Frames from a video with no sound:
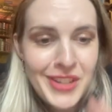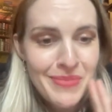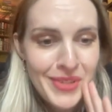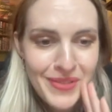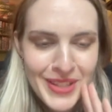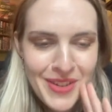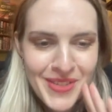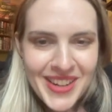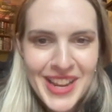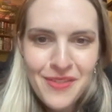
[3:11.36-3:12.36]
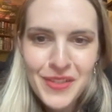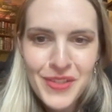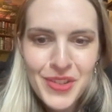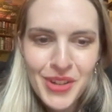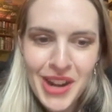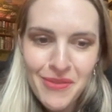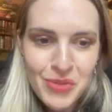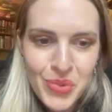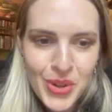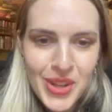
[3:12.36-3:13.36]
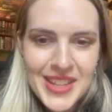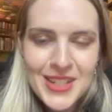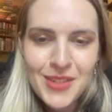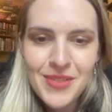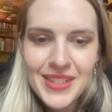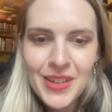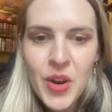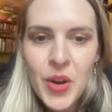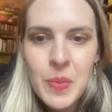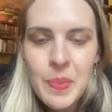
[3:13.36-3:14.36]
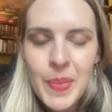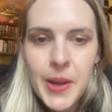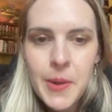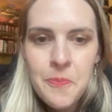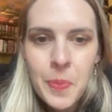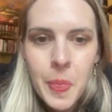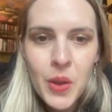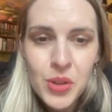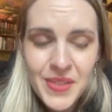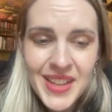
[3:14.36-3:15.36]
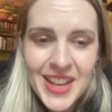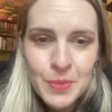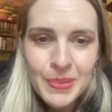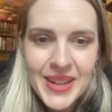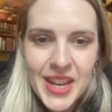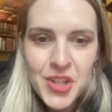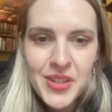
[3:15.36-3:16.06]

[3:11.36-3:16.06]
a bit of a secret. Even if you don't have the book, you can still run the code, but all of the explanation